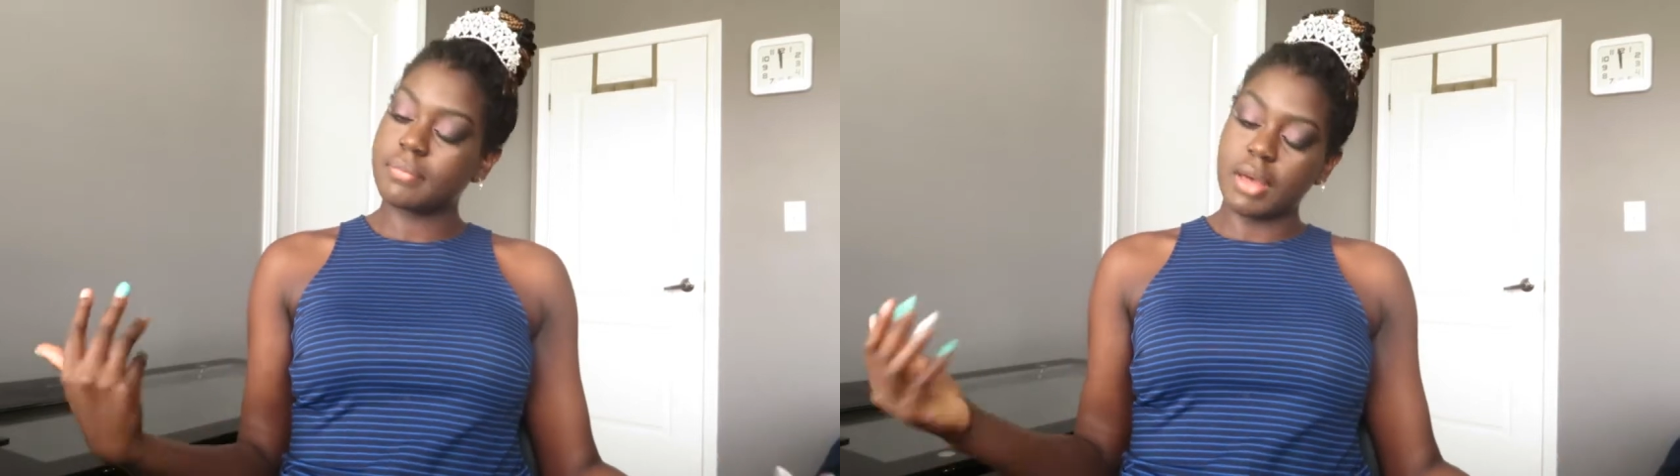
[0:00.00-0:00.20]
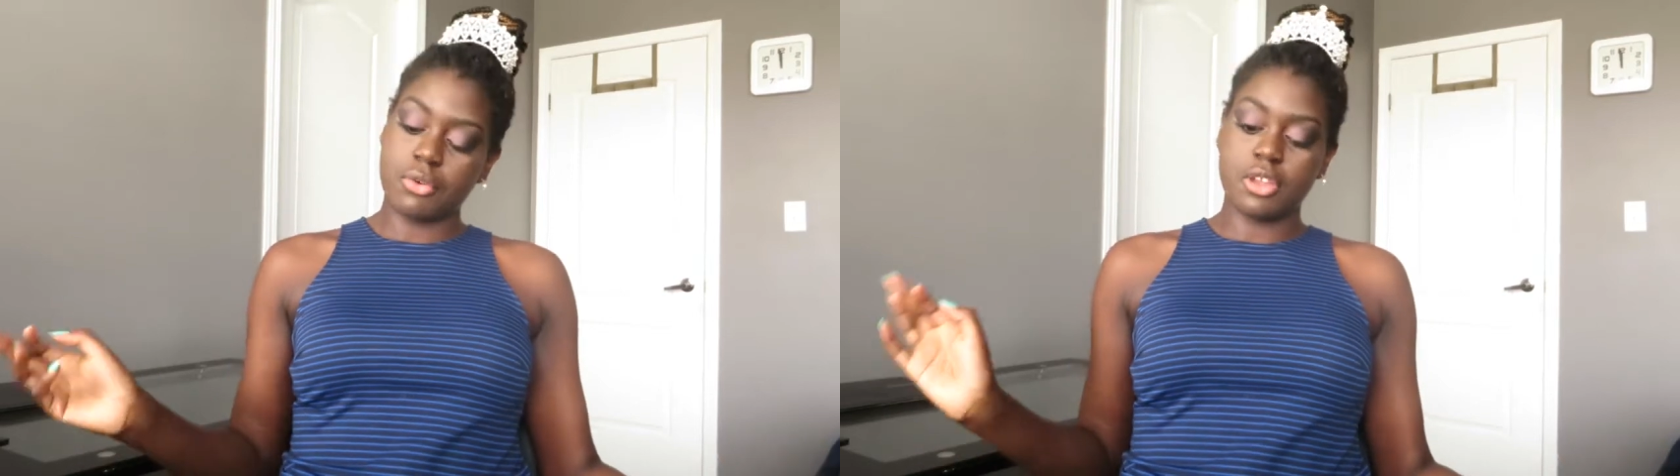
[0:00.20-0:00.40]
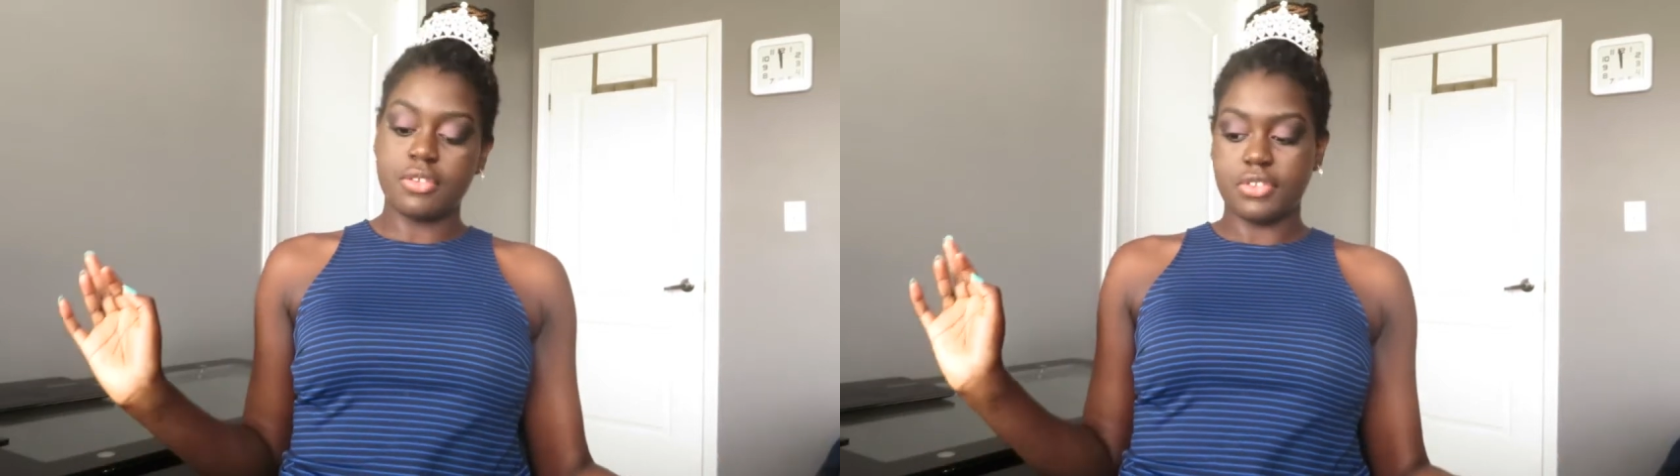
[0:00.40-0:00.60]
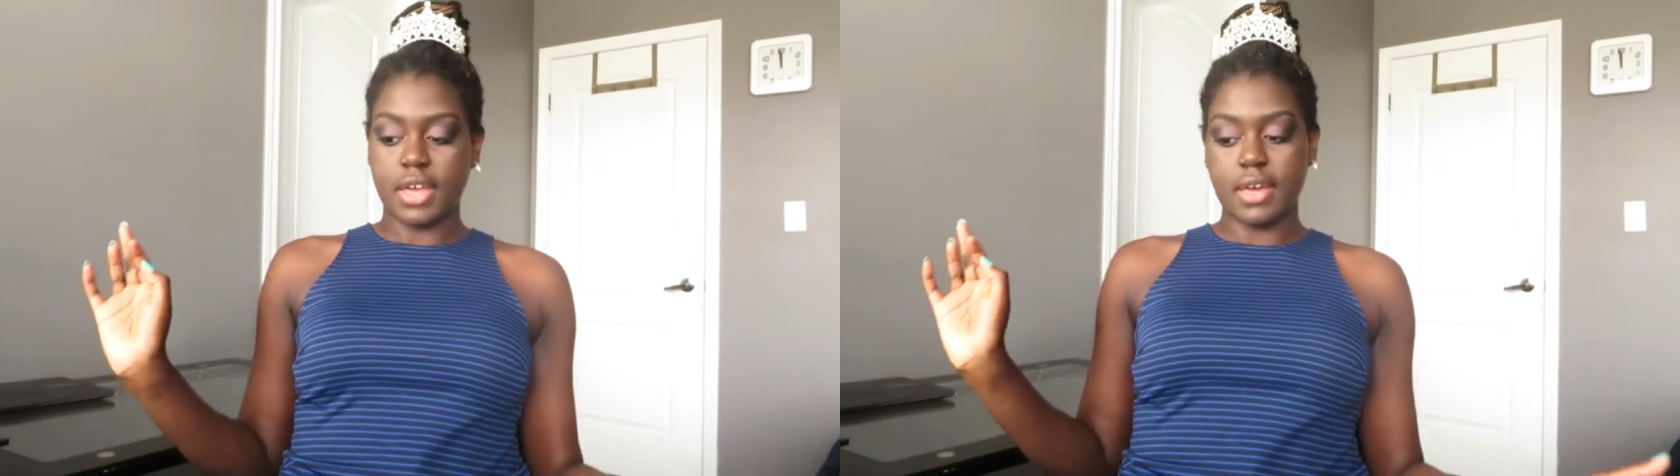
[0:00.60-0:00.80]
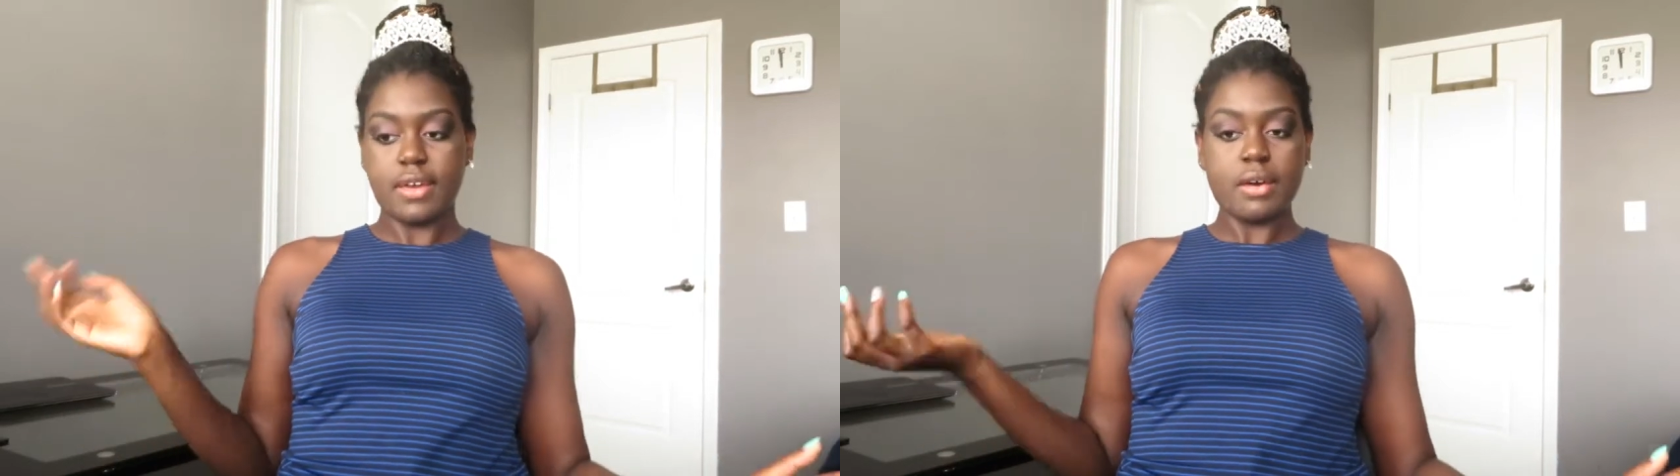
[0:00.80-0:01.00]
I'm gonna
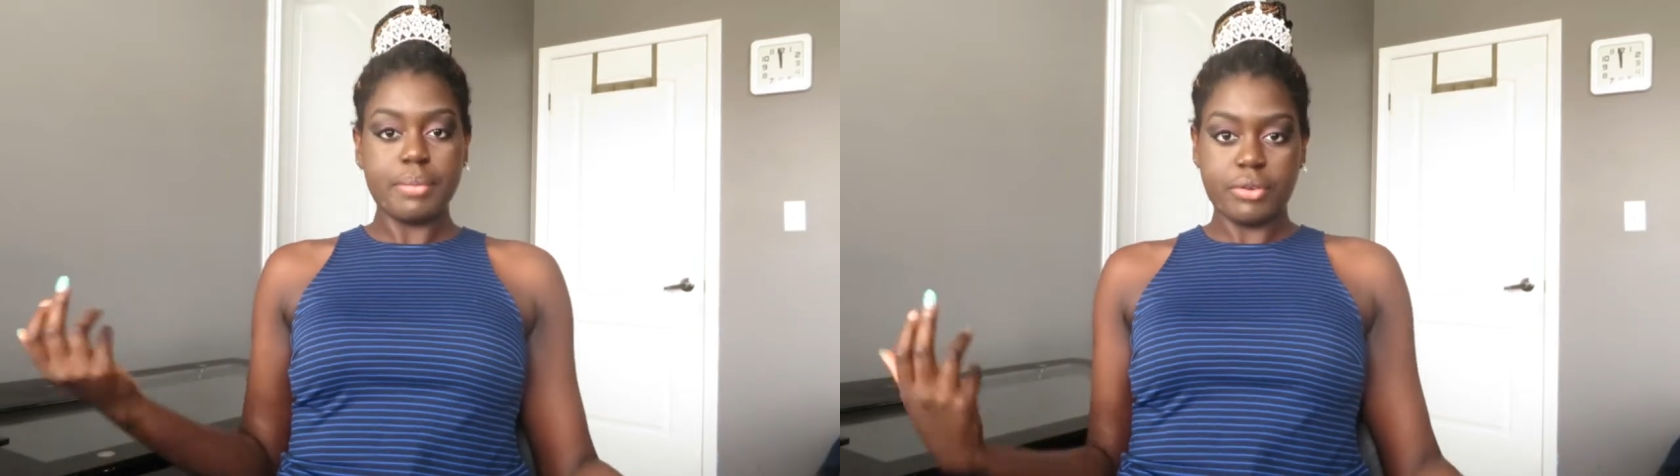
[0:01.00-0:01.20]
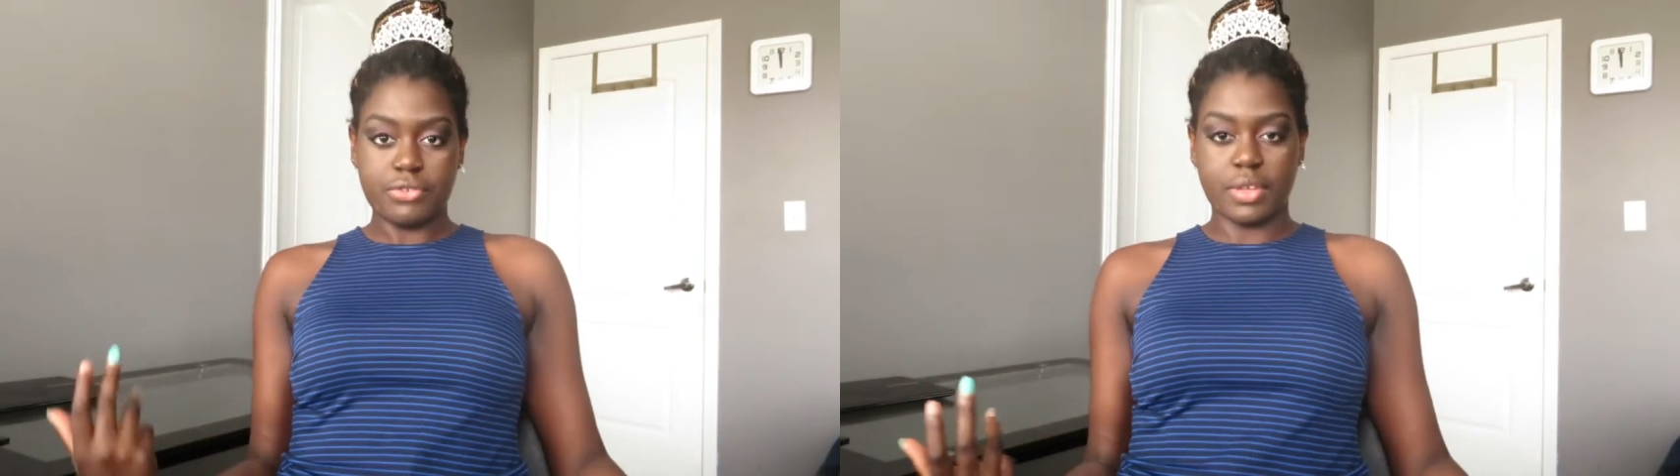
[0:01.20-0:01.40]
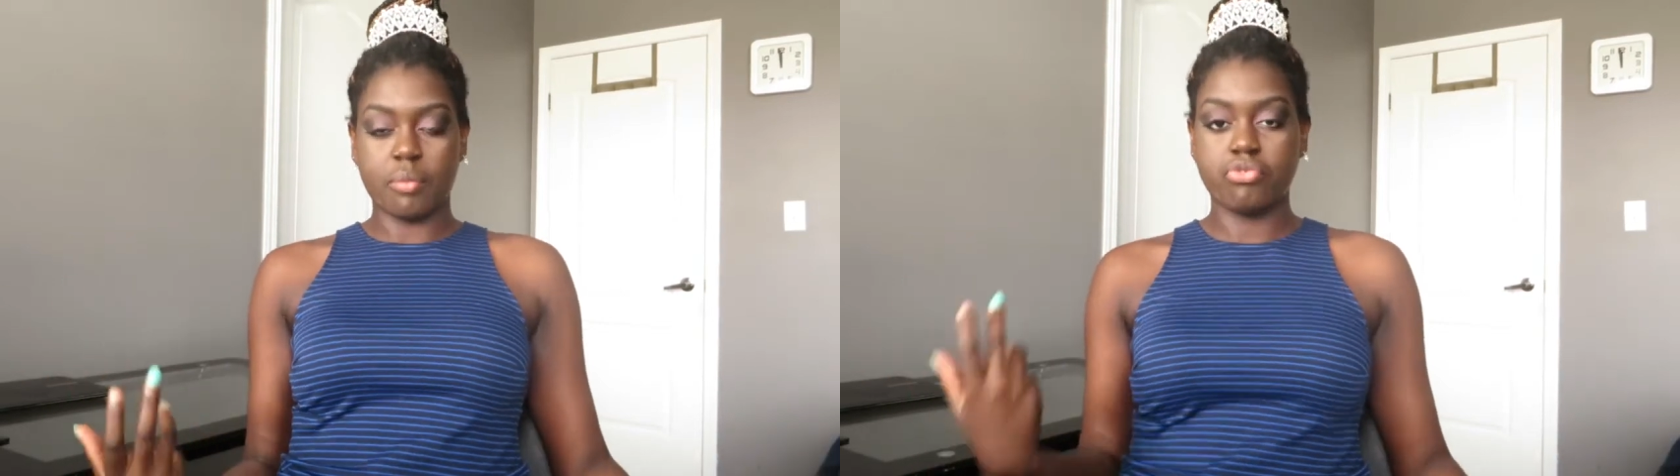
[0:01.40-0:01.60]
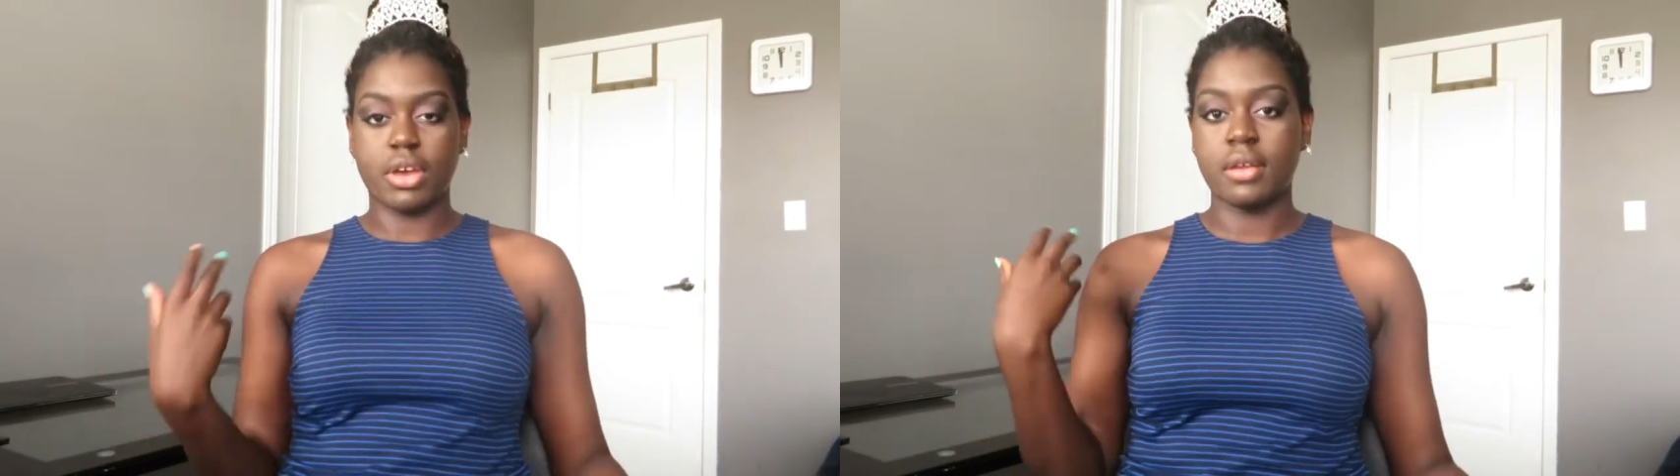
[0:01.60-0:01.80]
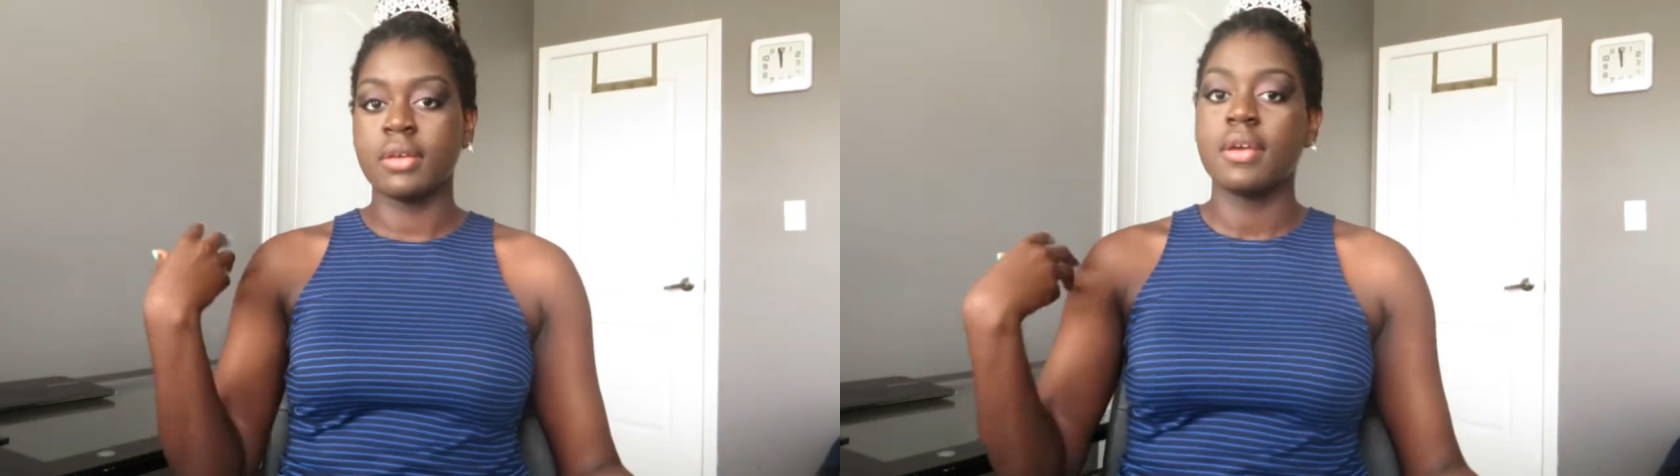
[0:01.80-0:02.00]
say about
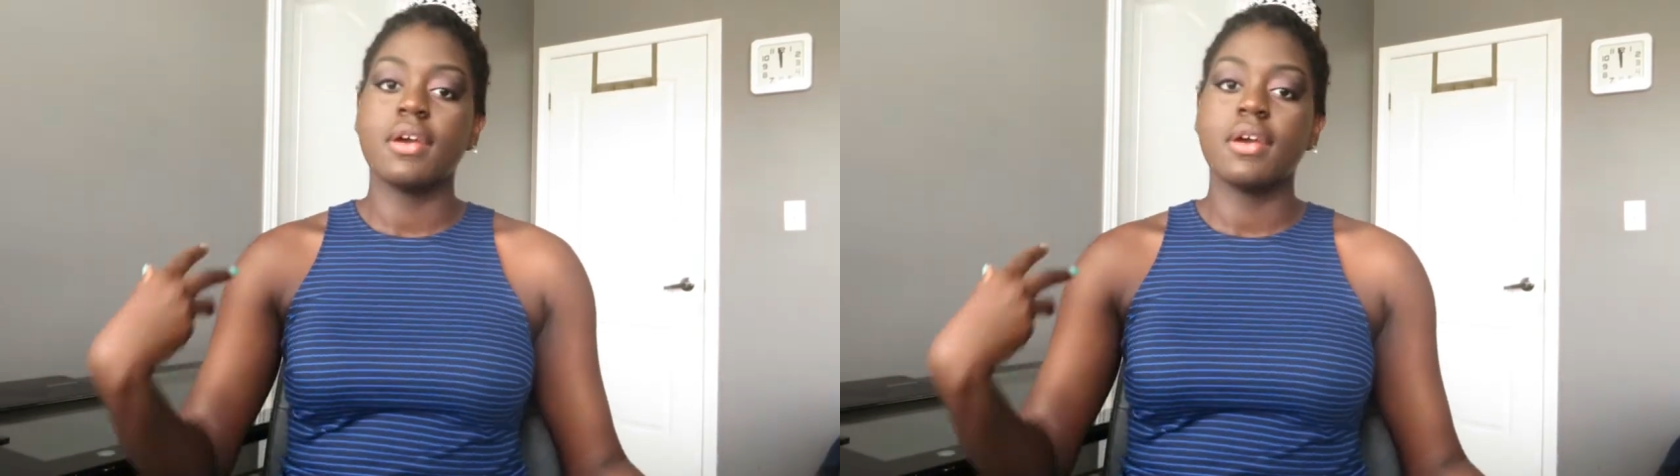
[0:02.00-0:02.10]
Snapchat